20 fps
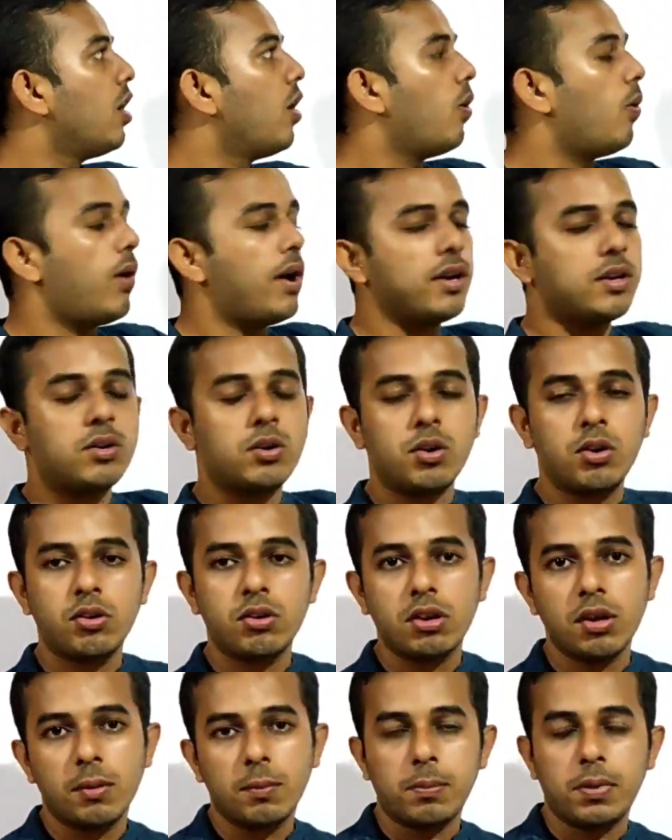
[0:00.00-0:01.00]
1
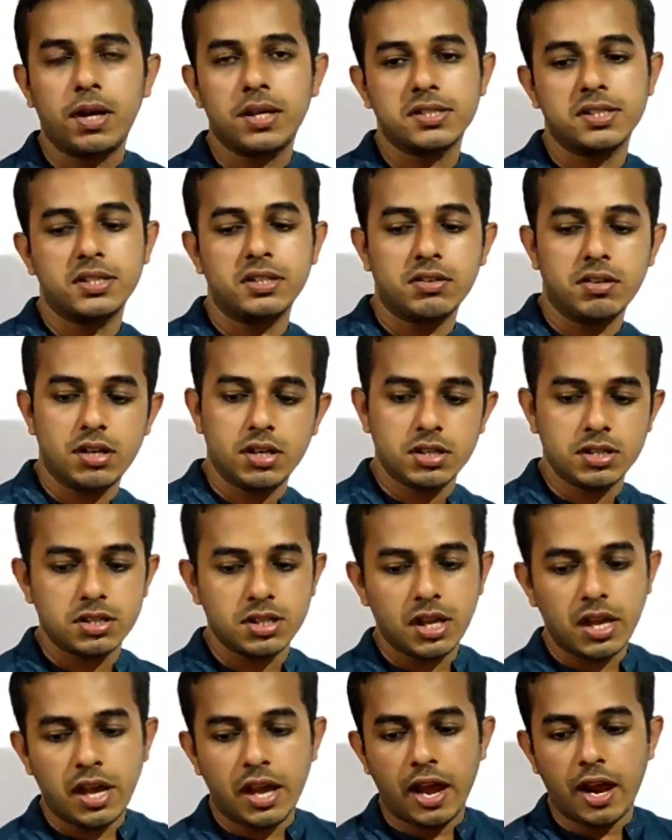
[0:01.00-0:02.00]
crore plus
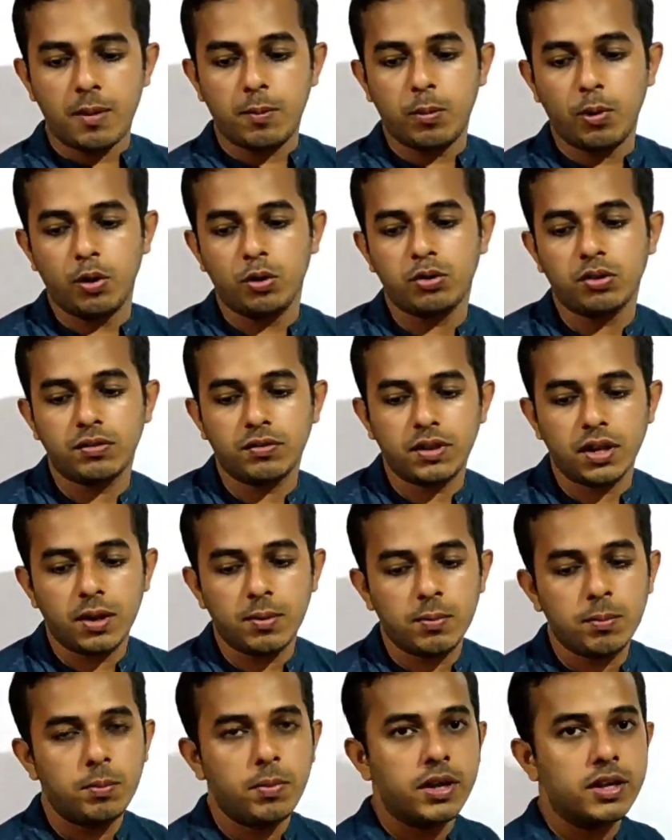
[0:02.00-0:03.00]
interest, and both of
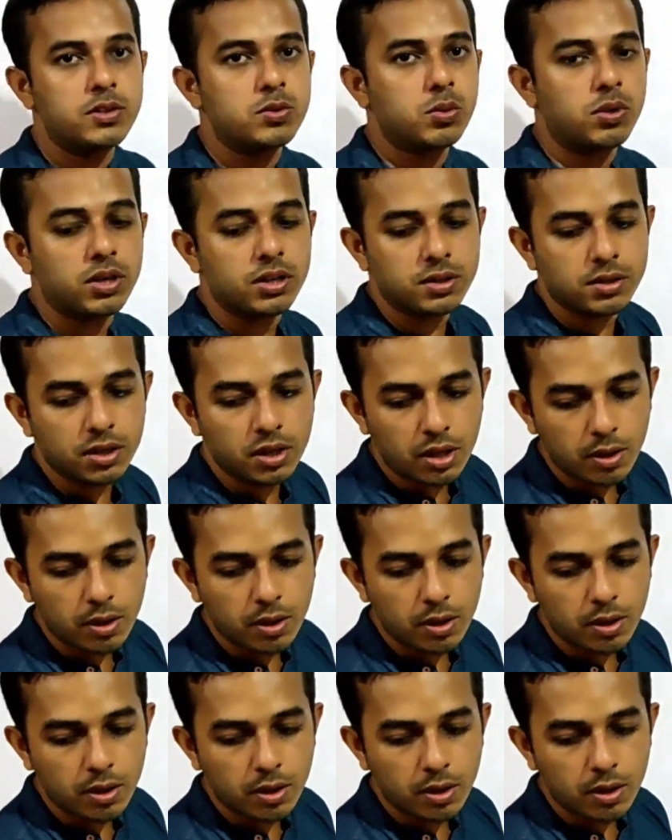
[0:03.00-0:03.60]
them makes what?